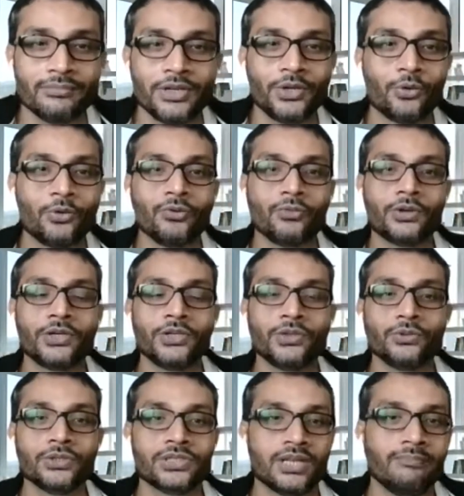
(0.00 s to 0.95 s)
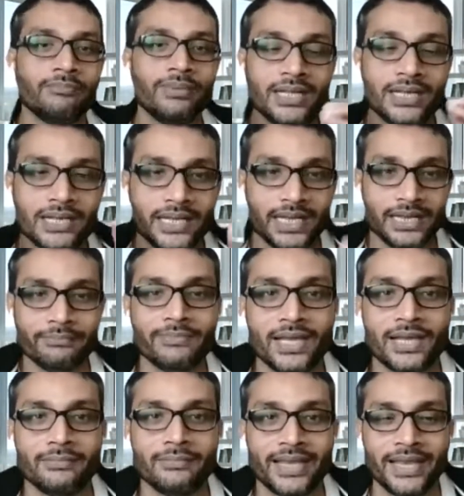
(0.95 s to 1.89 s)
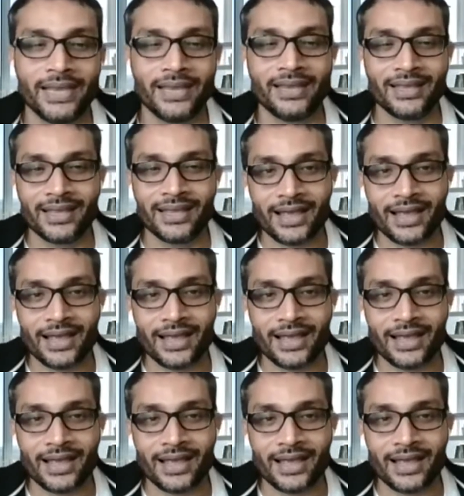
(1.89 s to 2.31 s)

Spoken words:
We don't want to simply give them, hey,